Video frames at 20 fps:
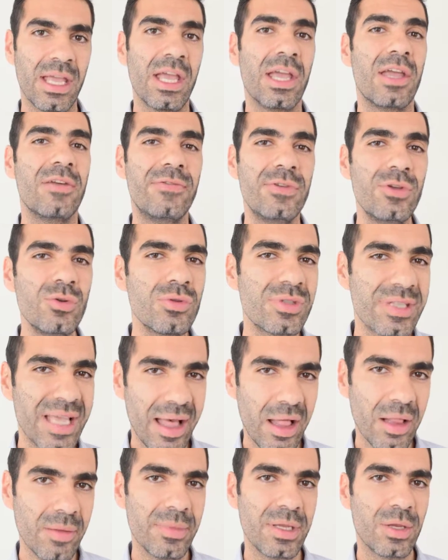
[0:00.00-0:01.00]
If you
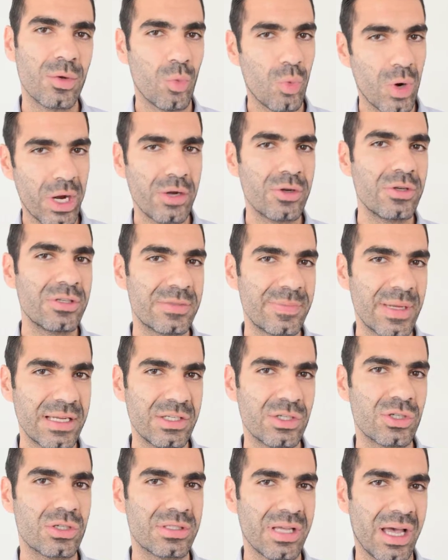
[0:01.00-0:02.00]
tell me where you
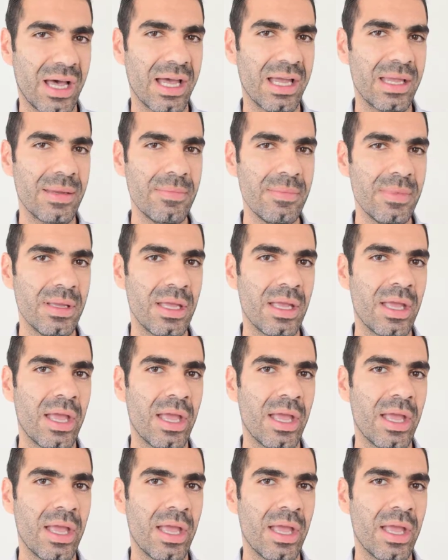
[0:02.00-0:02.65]
spend your time